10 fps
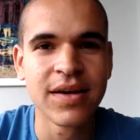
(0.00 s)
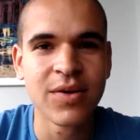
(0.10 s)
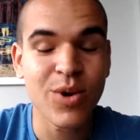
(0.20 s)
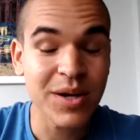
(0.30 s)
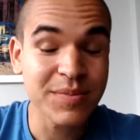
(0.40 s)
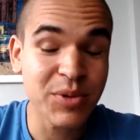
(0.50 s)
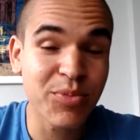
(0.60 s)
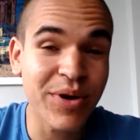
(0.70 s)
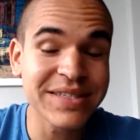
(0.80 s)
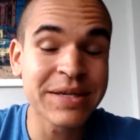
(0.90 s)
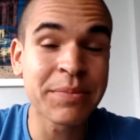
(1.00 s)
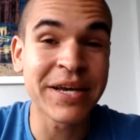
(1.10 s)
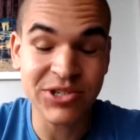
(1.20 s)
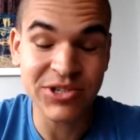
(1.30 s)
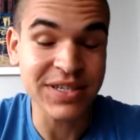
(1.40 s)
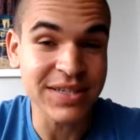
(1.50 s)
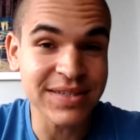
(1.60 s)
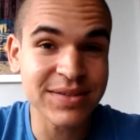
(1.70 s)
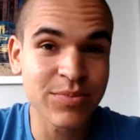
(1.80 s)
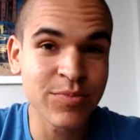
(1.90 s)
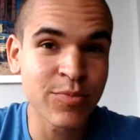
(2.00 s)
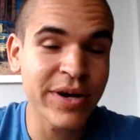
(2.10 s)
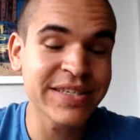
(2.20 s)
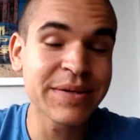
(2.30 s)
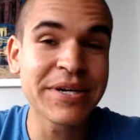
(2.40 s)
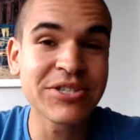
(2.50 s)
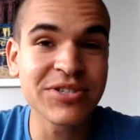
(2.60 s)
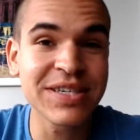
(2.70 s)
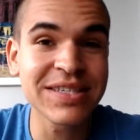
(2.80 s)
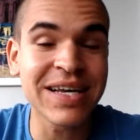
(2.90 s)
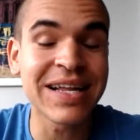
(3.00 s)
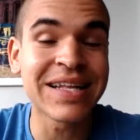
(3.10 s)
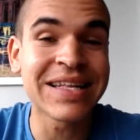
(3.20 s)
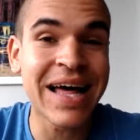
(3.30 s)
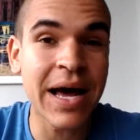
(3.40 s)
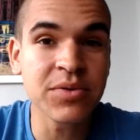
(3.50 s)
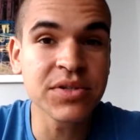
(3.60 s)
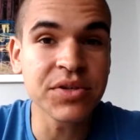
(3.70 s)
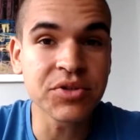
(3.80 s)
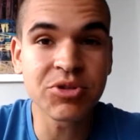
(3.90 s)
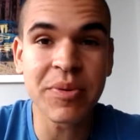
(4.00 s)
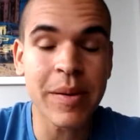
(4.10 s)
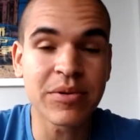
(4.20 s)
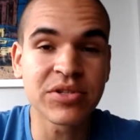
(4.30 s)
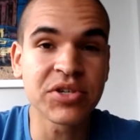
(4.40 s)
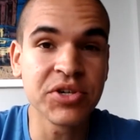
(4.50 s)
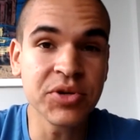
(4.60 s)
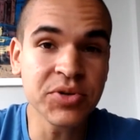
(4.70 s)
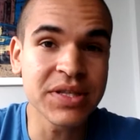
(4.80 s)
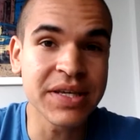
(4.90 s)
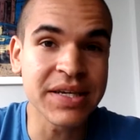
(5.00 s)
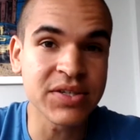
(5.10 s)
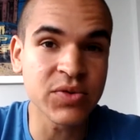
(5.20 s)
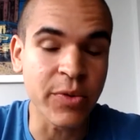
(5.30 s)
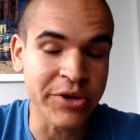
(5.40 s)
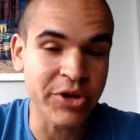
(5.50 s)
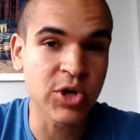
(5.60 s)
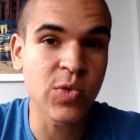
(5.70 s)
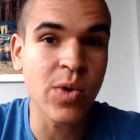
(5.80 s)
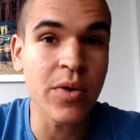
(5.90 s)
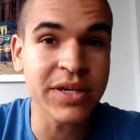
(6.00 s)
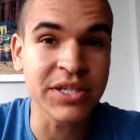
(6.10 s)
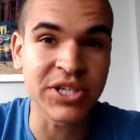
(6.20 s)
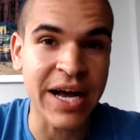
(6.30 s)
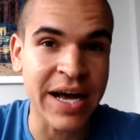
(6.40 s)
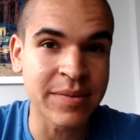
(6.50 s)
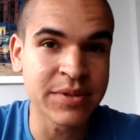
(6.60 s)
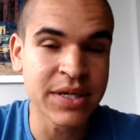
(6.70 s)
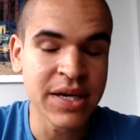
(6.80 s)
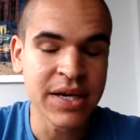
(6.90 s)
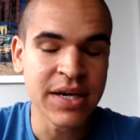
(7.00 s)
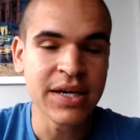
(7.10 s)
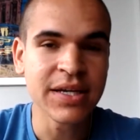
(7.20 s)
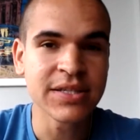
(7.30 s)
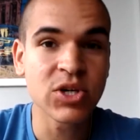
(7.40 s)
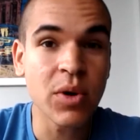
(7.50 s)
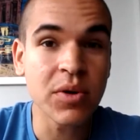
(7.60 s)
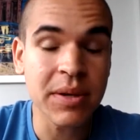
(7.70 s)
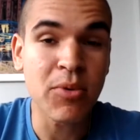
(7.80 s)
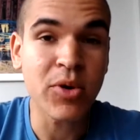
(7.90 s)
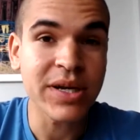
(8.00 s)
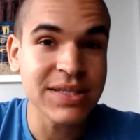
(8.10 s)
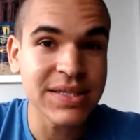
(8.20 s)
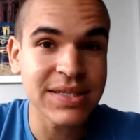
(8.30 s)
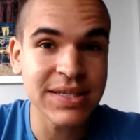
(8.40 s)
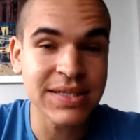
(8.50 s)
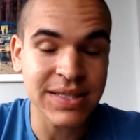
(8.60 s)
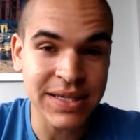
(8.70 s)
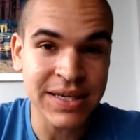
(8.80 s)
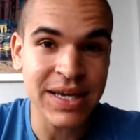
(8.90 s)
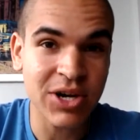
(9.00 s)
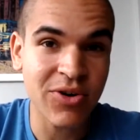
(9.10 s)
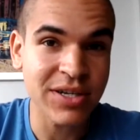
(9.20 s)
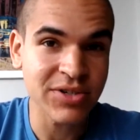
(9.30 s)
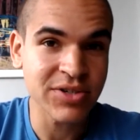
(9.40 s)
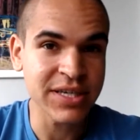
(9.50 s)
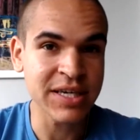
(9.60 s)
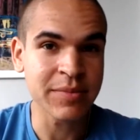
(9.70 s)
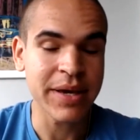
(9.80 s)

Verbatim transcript: Welcome to pricing matrices. Pricing matrices allows you to be able to use these when you're quoting jobs to quote them more consistently across your team